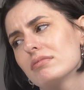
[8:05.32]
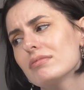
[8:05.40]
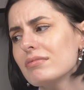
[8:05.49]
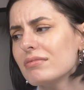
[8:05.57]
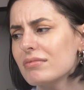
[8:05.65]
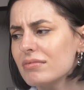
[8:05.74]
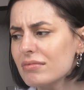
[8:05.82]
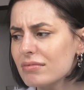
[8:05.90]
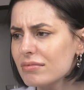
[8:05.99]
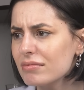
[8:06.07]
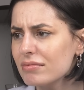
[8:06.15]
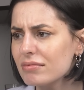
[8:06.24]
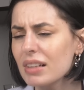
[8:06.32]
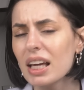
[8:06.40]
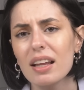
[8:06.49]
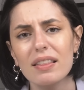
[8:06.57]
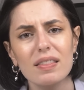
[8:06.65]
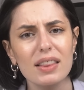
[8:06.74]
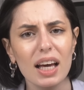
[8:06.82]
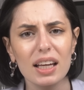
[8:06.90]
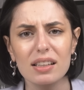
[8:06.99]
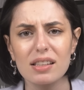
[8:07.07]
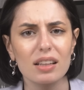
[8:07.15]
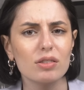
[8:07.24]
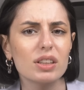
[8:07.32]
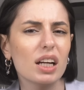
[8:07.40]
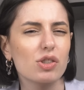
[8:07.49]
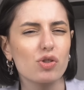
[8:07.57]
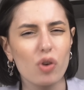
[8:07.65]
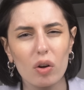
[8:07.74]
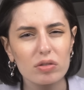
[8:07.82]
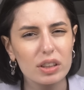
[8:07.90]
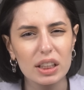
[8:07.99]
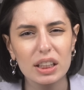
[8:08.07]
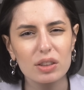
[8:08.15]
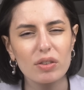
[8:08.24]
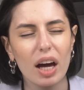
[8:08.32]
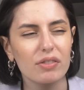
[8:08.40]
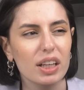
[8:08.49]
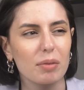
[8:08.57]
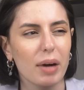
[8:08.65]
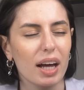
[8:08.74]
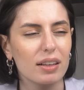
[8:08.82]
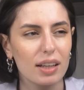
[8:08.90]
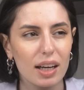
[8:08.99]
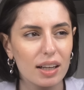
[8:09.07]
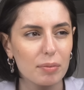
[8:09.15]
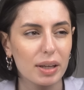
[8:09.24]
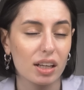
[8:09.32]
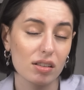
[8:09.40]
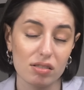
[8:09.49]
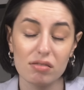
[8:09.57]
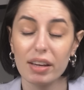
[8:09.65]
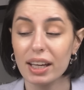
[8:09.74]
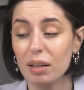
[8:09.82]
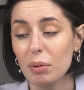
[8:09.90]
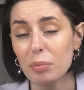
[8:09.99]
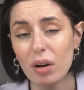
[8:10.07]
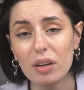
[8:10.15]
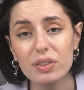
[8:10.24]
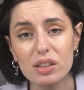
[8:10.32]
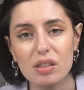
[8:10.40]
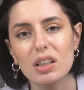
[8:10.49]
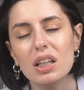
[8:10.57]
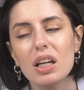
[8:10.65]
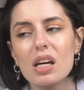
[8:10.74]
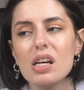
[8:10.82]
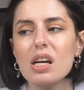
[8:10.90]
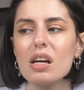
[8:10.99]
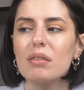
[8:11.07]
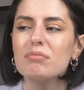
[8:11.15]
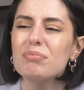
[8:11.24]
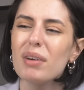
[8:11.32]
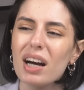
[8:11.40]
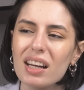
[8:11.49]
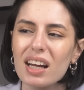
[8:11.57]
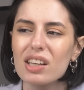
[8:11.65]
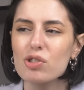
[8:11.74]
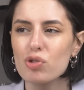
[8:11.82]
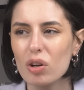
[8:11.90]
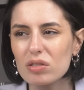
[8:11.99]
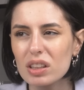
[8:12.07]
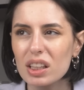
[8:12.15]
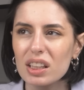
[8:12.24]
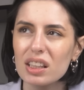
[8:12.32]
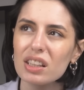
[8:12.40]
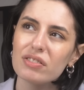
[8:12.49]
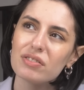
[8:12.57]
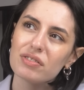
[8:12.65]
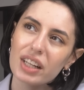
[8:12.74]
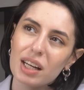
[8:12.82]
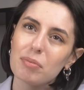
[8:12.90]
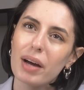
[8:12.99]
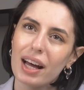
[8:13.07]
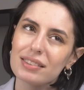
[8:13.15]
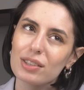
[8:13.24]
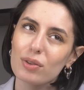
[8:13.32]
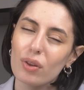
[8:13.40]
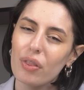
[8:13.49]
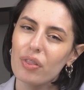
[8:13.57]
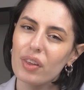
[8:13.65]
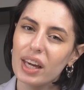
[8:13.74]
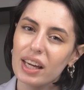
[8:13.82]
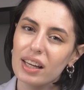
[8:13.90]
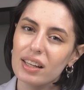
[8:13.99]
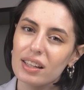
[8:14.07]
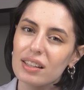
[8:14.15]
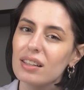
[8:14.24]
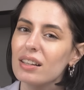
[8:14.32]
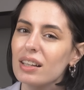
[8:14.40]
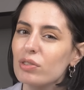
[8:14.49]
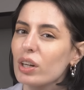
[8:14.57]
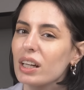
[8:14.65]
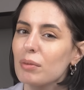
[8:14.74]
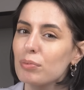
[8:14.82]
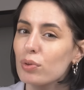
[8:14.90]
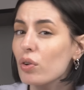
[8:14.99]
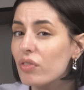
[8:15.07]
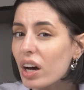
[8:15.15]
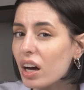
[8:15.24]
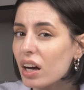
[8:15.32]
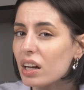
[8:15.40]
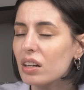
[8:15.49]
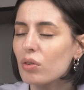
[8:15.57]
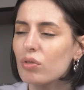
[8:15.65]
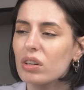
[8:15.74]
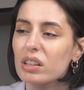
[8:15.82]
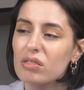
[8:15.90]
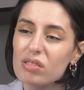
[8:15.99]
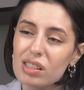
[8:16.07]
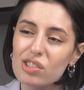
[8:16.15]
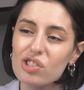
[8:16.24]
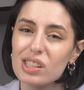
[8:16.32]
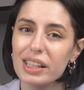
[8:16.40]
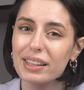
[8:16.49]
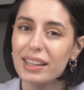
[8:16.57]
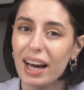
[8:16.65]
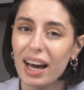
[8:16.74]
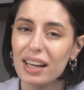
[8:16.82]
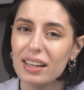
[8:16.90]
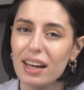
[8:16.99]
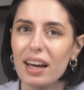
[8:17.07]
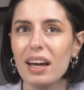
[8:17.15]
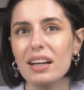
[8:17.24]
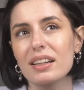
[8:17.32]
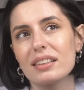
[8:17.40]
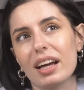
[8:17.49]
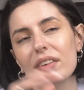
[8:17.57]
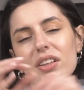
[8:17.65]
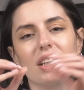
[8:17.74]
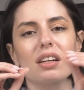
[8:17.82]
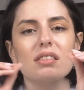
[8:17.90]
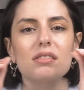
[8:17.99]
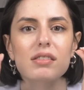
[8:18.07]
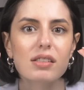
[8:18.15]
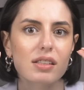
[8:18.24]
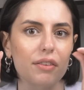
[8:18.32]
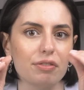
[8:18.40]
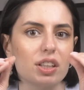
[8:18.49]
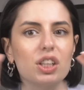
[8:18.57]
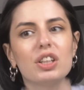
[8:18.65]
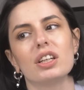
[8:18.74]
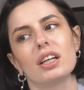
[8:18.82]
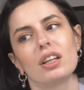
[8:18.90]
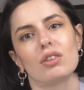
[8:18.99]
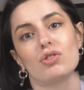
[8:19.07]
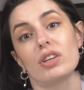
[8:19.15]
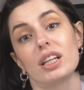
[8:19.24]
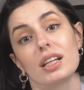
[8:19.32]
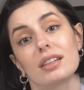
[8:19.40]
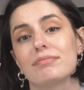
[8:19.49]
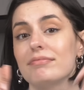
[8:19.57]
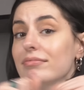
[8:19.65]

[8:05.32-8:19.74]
not to tell that I strongly do not recommend that, because I get my profits on it. But I strongly recommend you to think if you can improve it or use it just like that and have a little suffer in your trading.